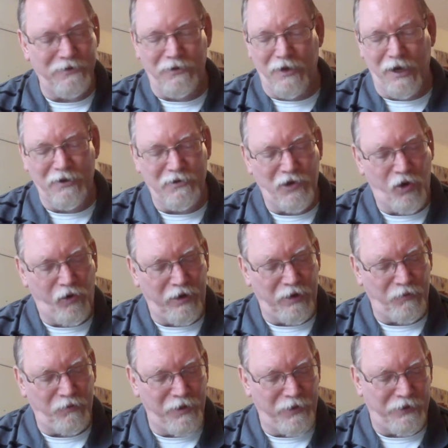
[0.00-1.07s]
not knowing
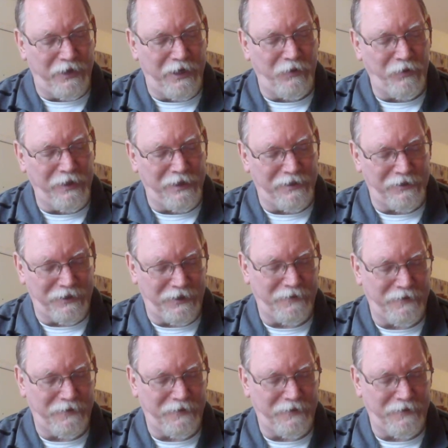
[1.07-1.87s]
whither he went.